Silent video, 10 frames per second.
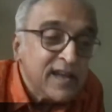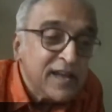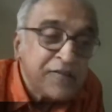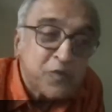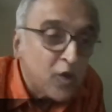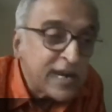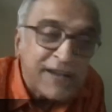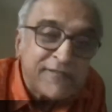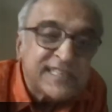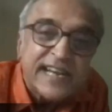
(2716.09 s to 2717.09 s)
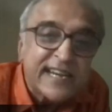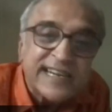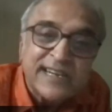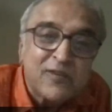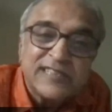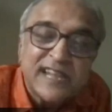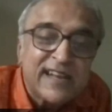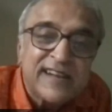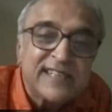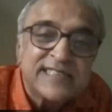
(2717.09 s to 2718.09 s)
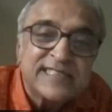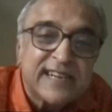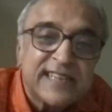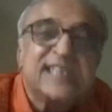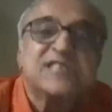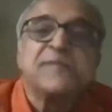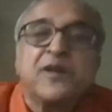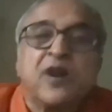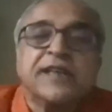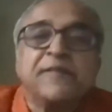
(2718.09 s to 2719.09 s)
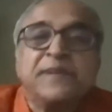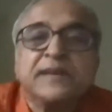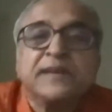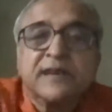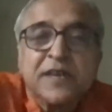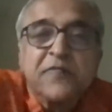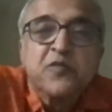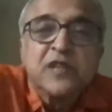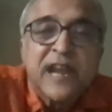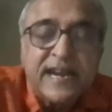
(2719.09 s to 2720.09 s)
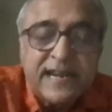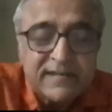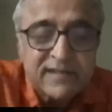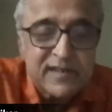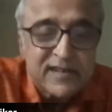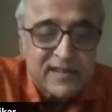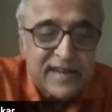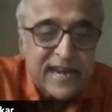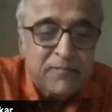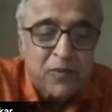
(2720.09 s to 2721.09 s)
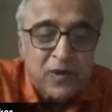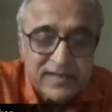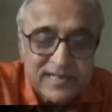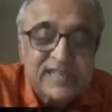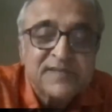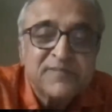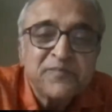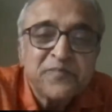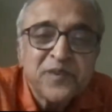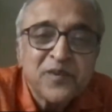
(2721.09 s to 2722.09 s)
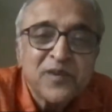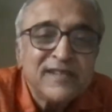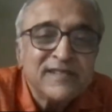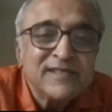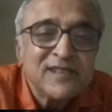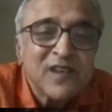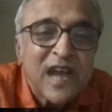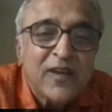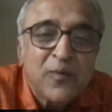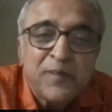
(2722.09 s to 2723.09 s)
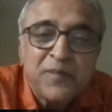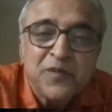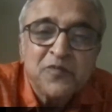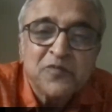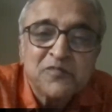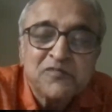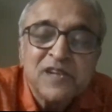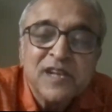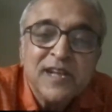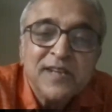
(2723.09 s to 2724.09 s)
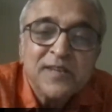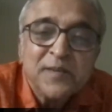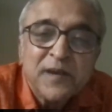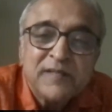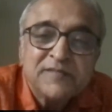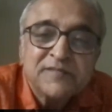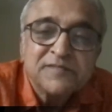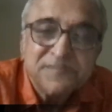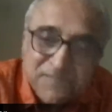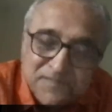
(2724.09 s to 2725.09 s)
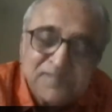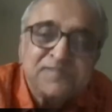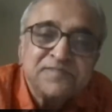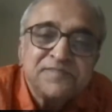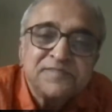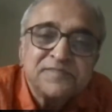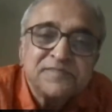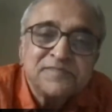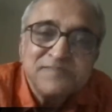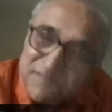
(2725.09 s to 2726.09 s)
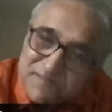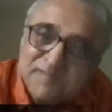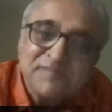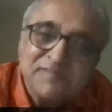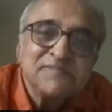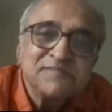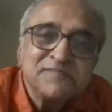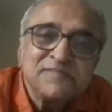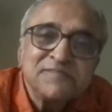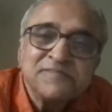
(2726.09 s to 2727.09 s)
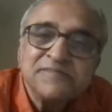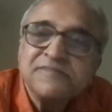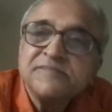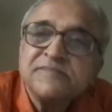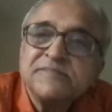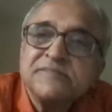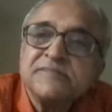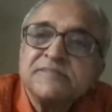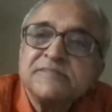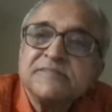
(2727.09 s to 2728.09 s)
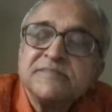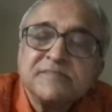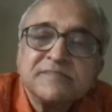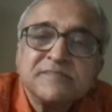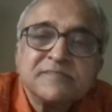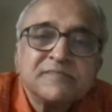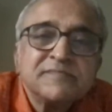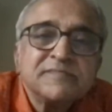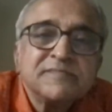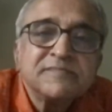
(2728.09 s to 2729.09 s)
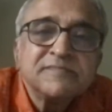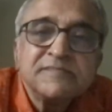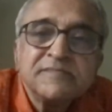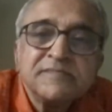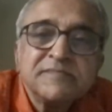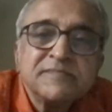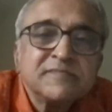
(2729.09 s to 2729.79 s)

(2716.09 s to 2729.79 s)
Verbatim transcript: if you don't have this attitude, then learning statistics may not give you the, give you the right uh, endpoint. Okay. I hope you... Okay. Thank you. Thank you so much. And uh, I think, Bharati, uh,